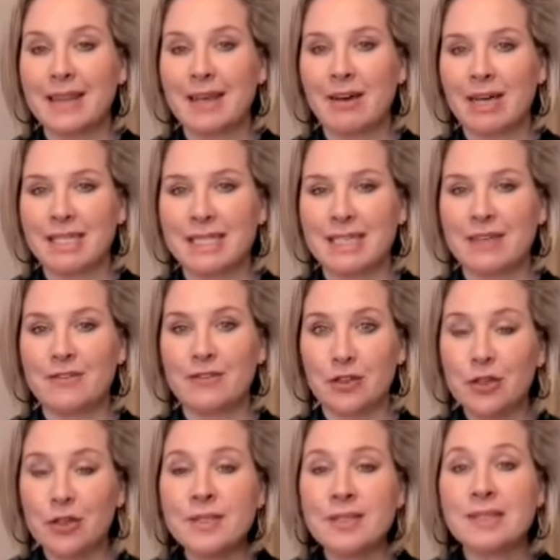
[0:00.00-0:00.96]
the idea
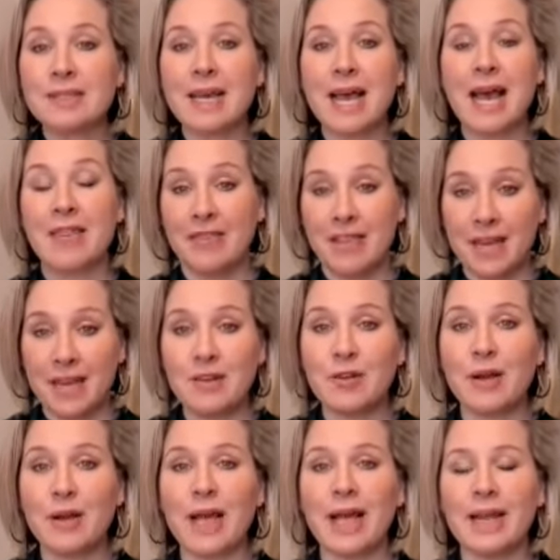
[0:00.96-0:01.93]
first and then
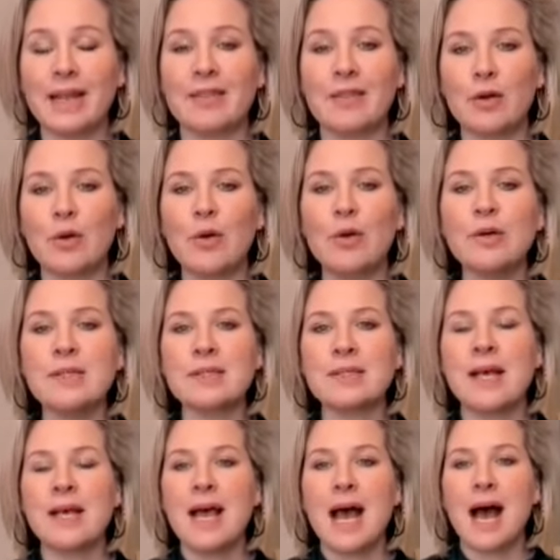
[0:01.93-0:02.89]
creating the course.